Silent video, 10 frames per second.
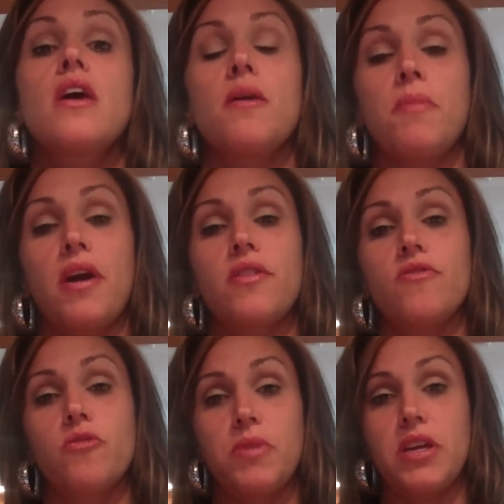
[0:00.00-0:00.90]
and my
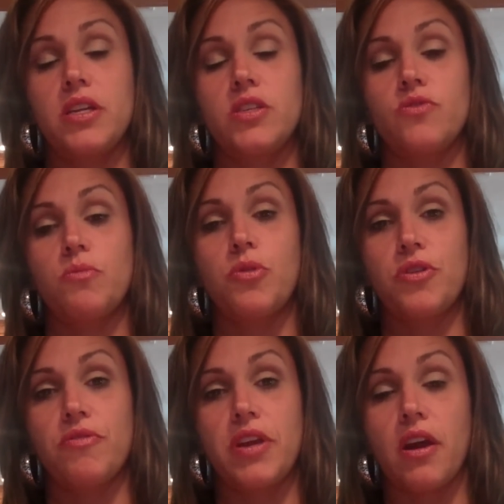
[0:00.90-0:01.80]
other roommate, he's from
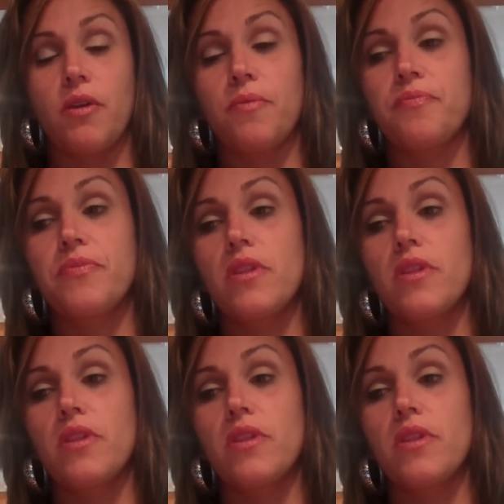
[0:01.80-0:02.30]
Puerto Rico.